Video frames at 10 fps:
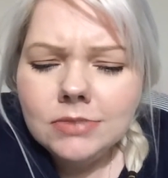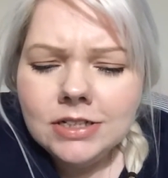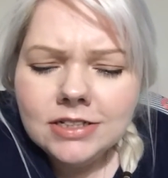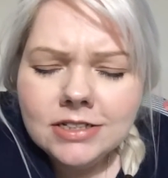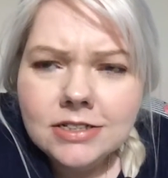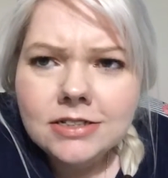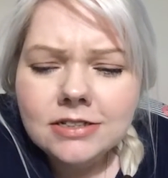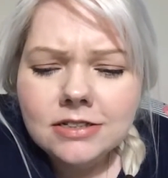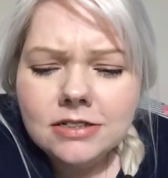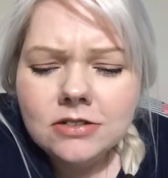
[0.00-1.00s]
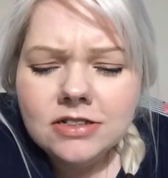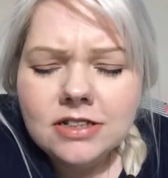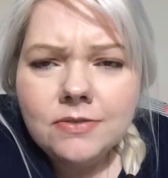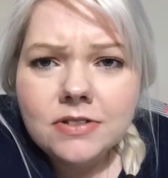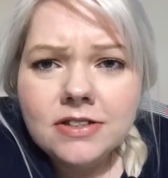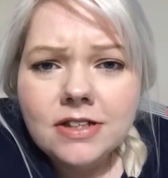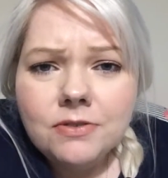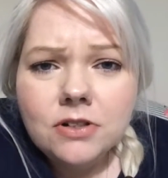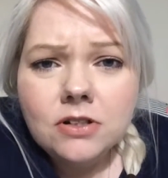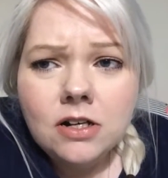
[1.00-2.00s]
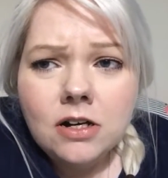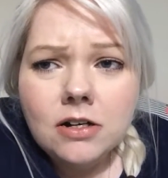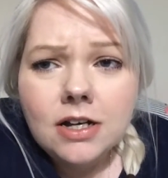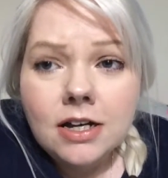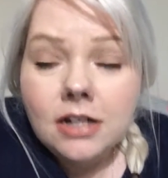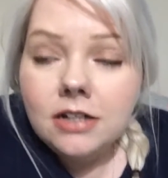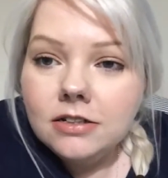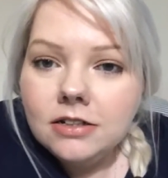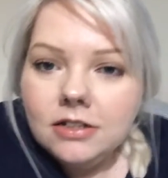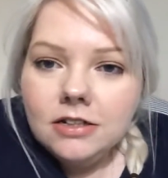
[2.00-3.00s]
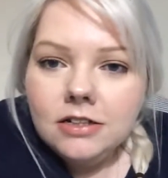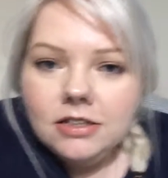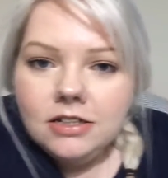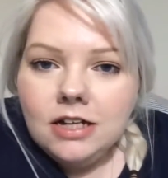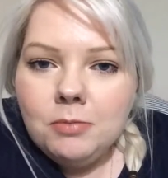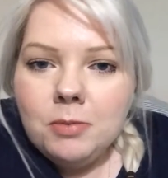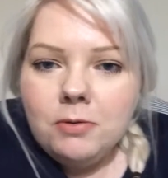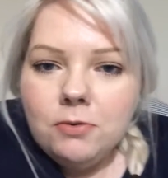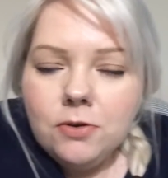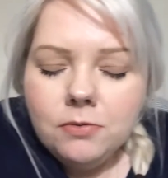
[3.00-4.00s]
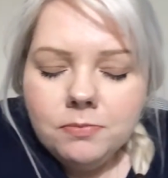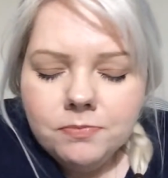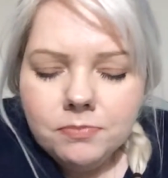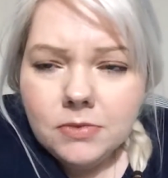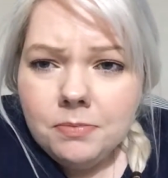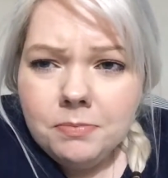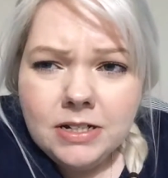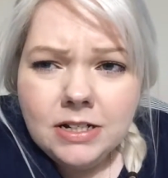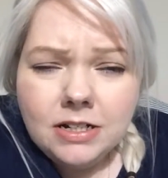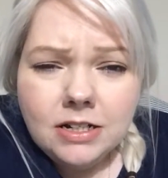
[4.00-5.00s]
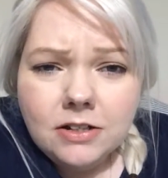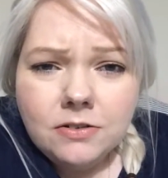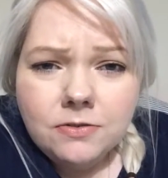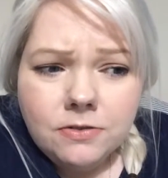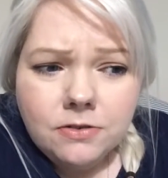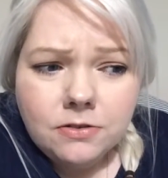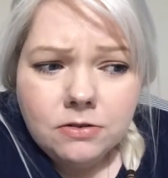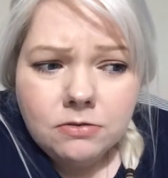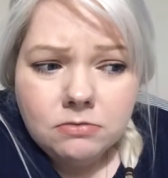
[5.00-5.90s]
It's just after 7 o'clock and I'm in my room. I've been in here for,